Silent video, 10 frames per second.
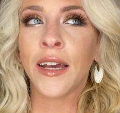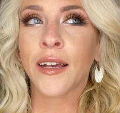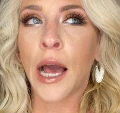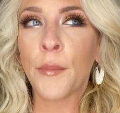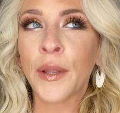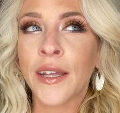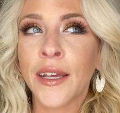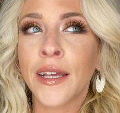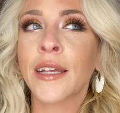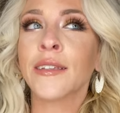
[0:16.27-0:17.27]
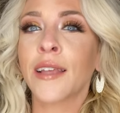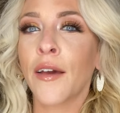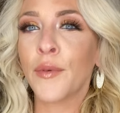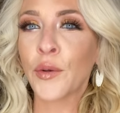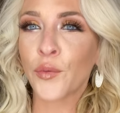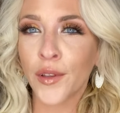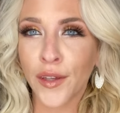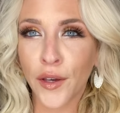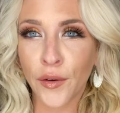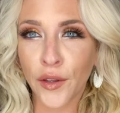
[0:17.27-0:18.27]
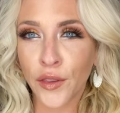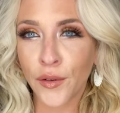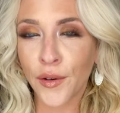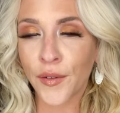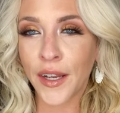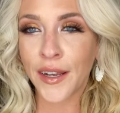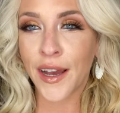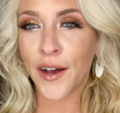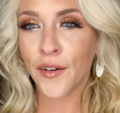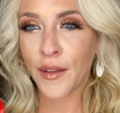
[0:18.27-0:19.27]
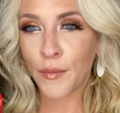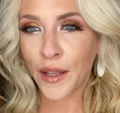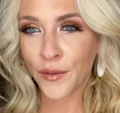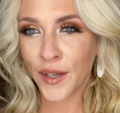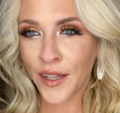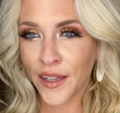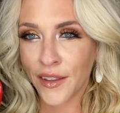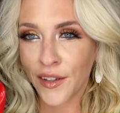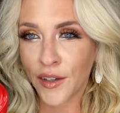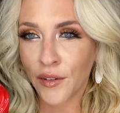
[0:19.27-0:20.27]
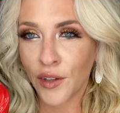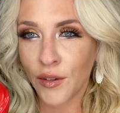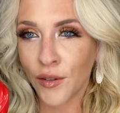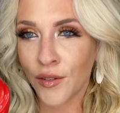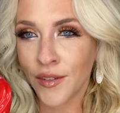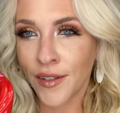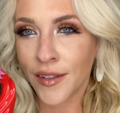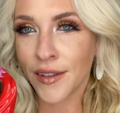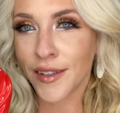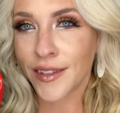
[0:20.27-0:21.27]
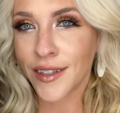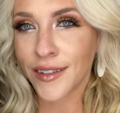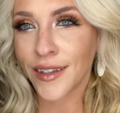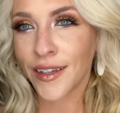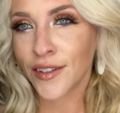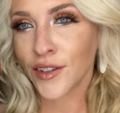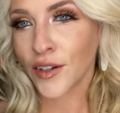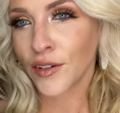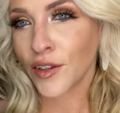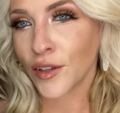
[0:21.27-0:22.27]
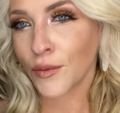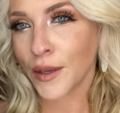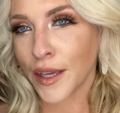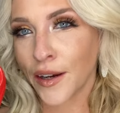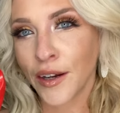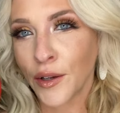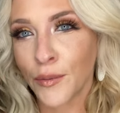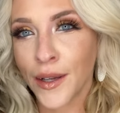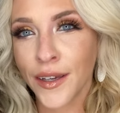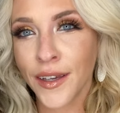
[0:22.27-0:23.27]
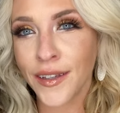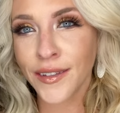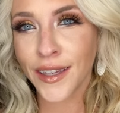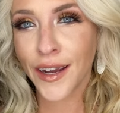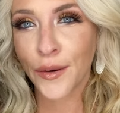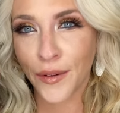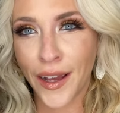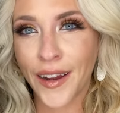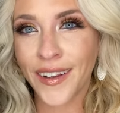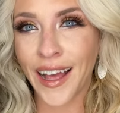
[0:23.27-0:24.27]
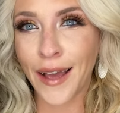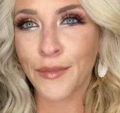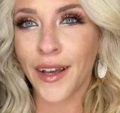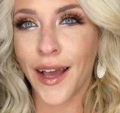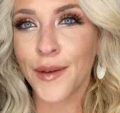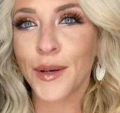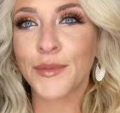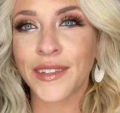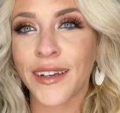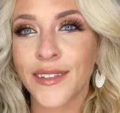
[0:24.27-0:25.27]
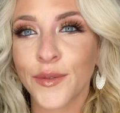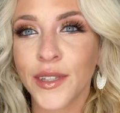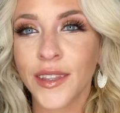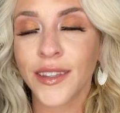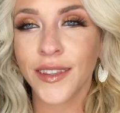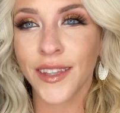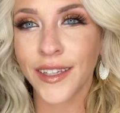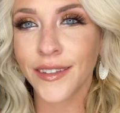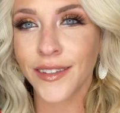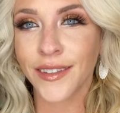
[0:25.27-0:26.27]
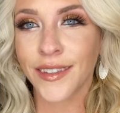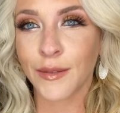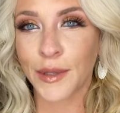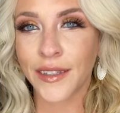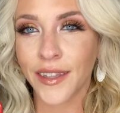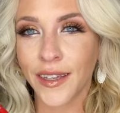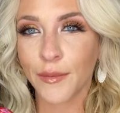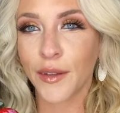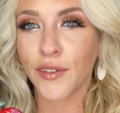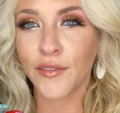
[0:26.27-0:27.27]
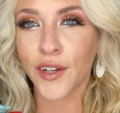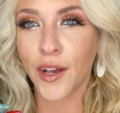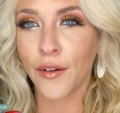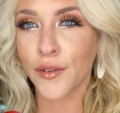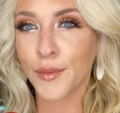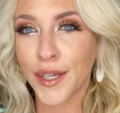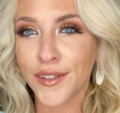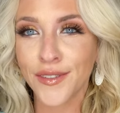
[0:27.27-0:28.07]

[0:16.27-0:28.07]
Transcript: companies have been really going through it right now. And by the way, like, look how cute. Let's take a second to look how cute my Ariel mug is. Like, I, I'm, I'm obsessed with this. This has been like my favorite coffee mug